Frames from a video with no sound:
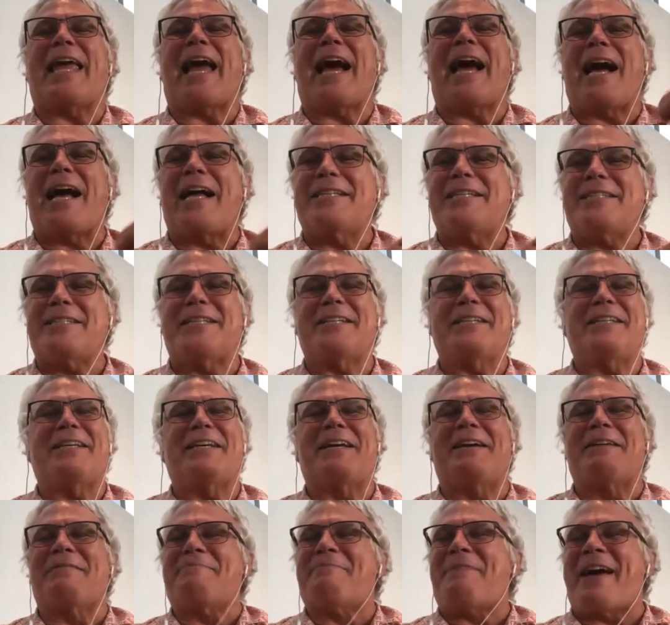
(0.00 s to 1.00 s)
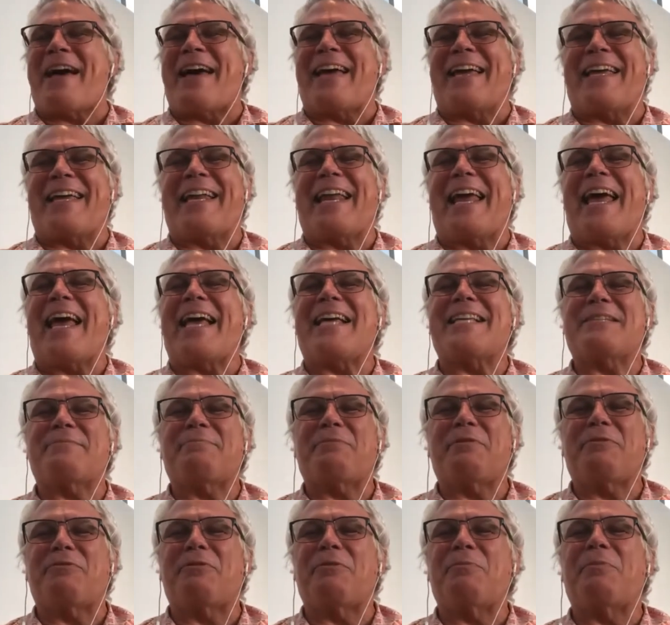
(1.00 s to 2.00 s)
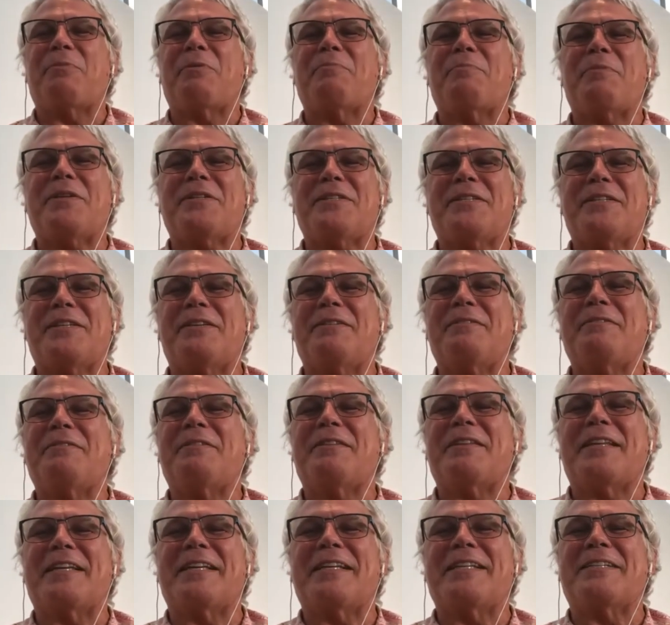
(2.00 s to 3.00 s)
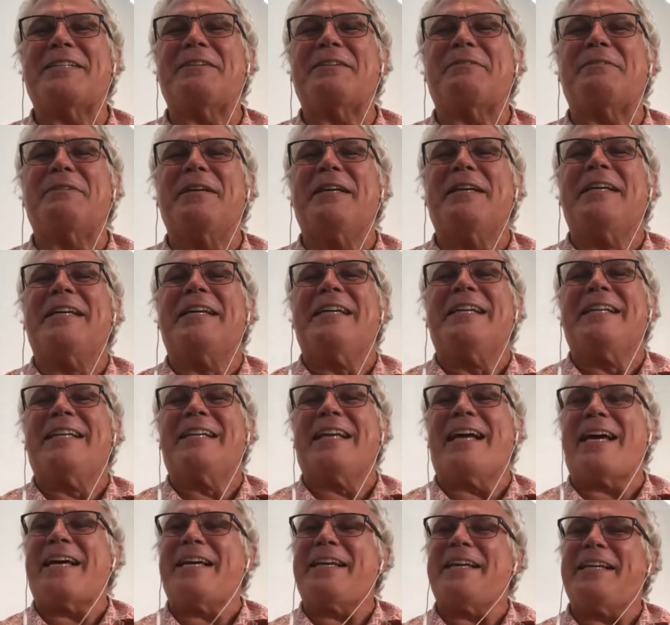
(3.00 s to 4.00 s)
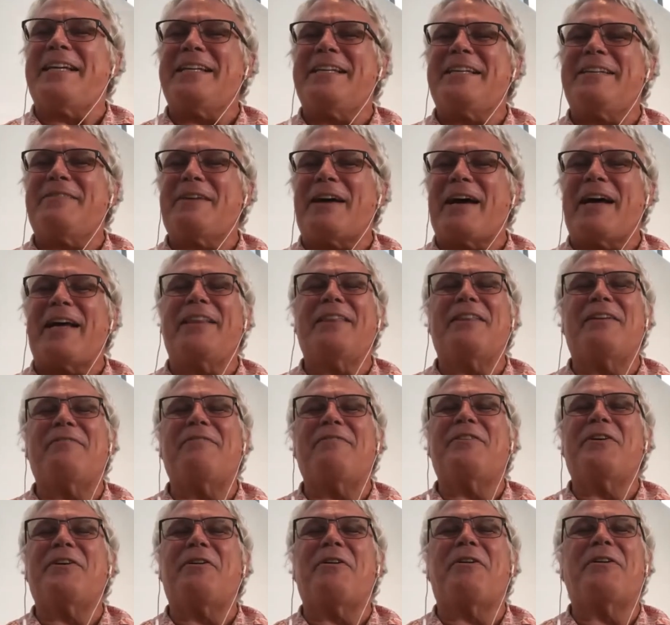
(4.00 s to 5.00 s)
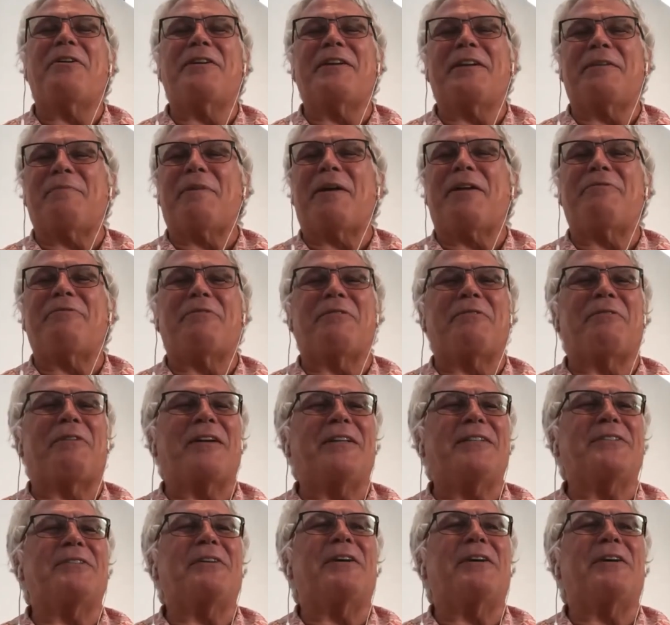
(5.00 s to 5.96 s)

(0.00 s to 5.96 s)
constantly come back and ask me for permission to do things. So I love the gardening metaphor, right? So